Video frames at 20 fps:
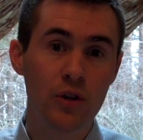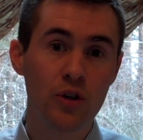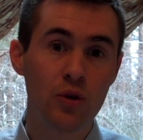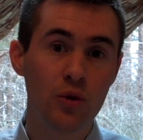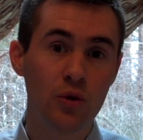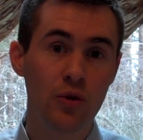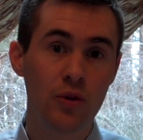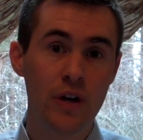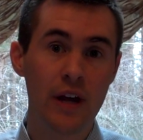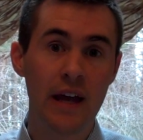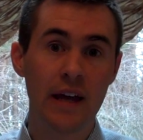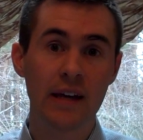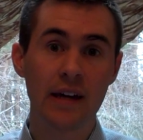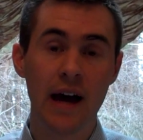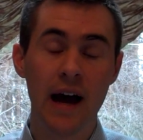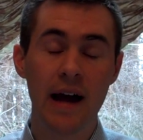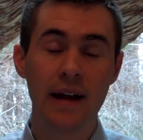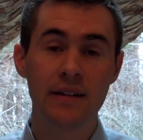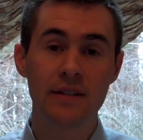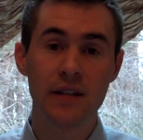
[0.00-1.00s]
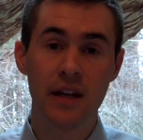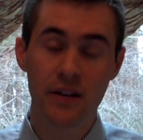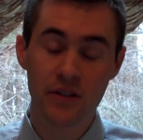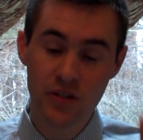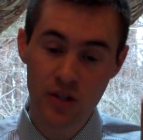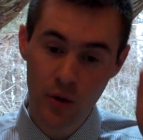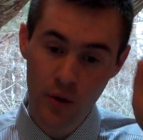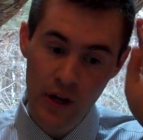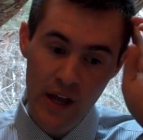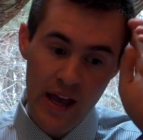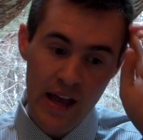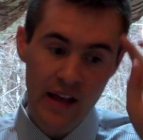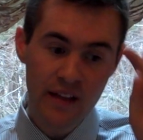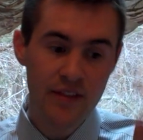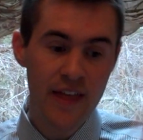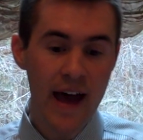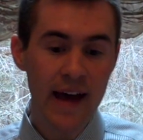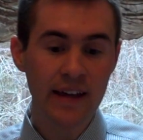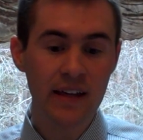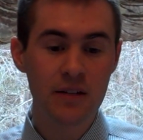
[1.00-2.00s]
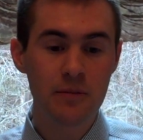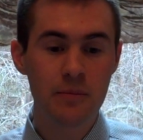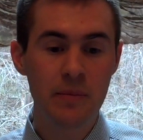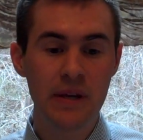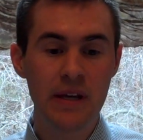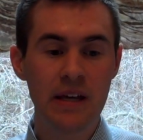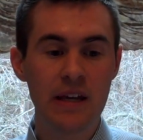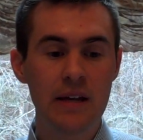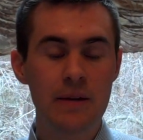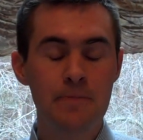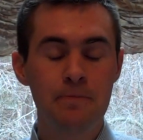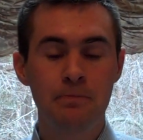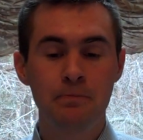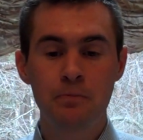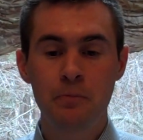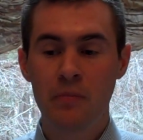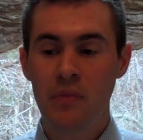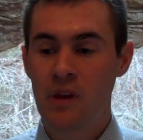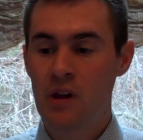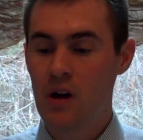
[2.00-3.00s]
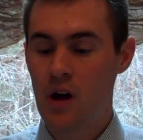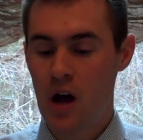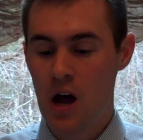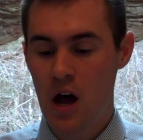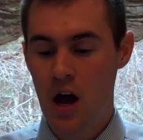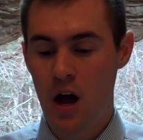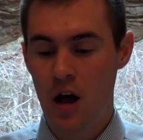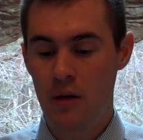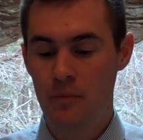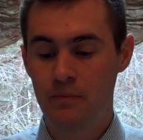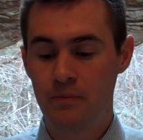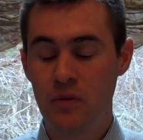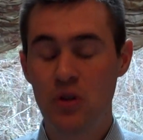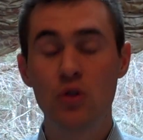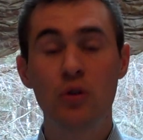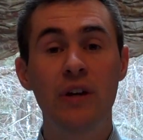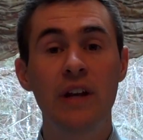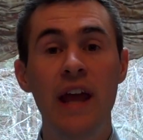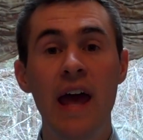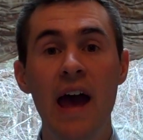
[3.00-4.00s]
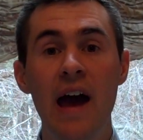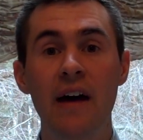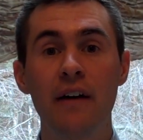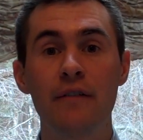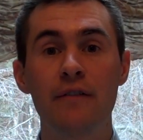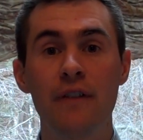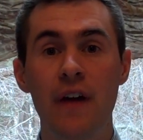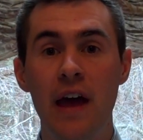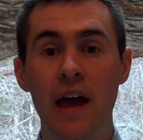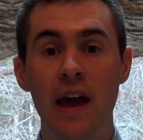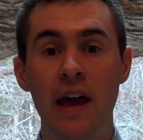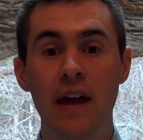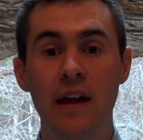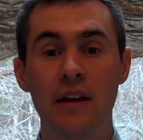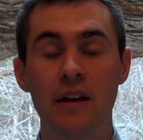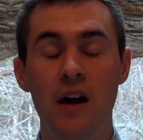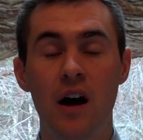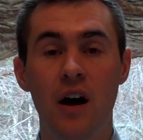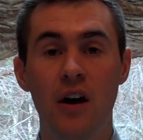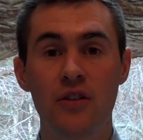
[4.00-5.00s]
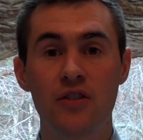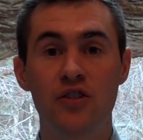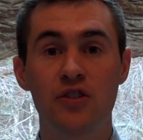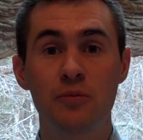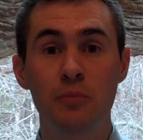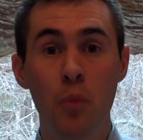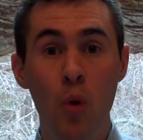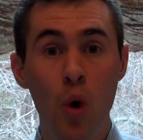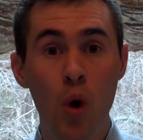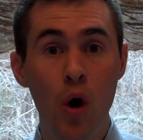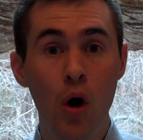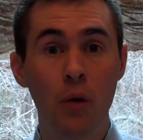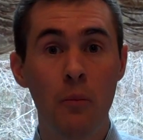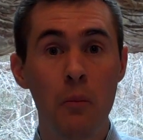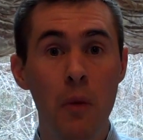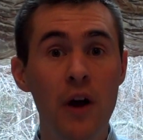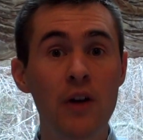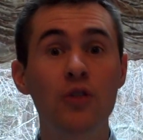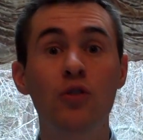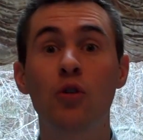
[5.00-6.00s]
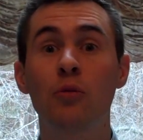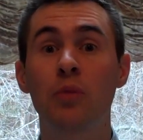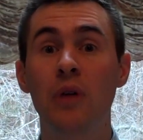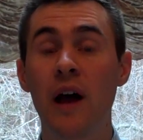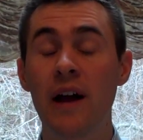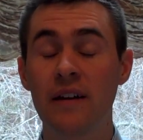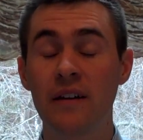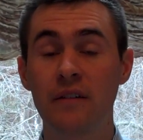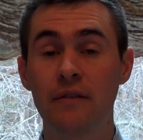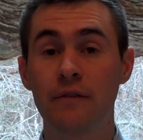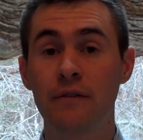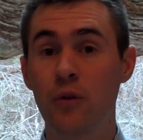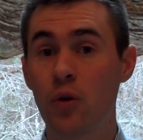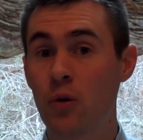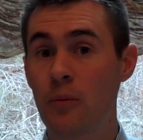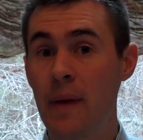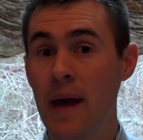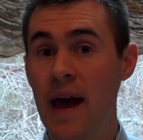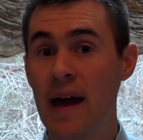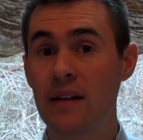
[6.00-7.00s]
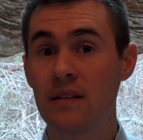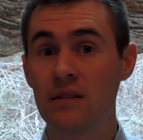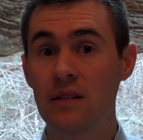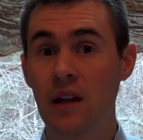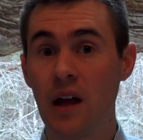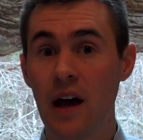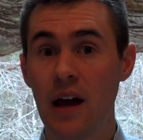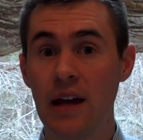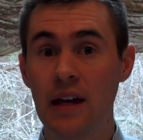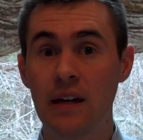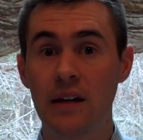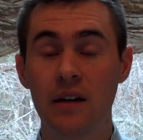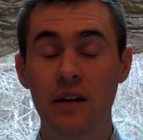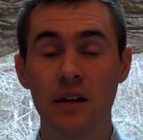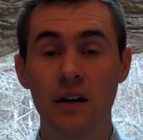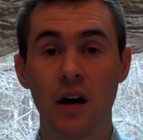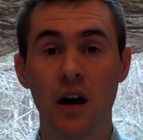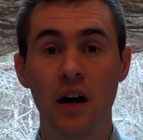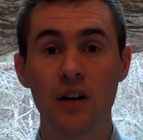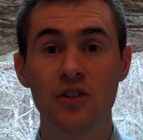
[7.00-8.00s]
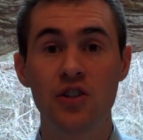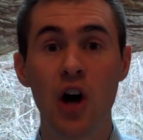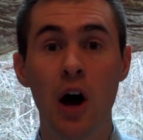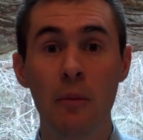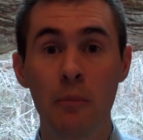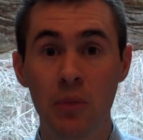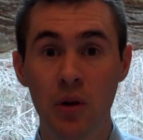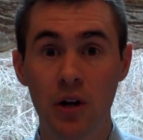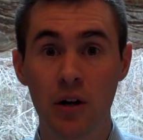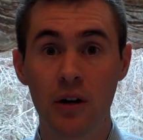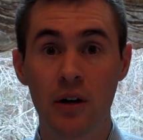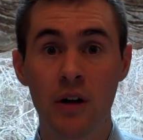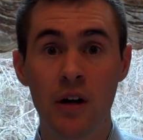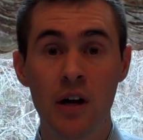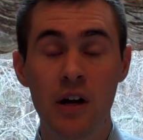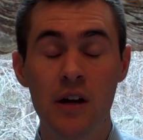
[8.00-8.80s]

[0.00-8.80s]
where you create content. So that can be you could have a small microblogging format like Tumblr.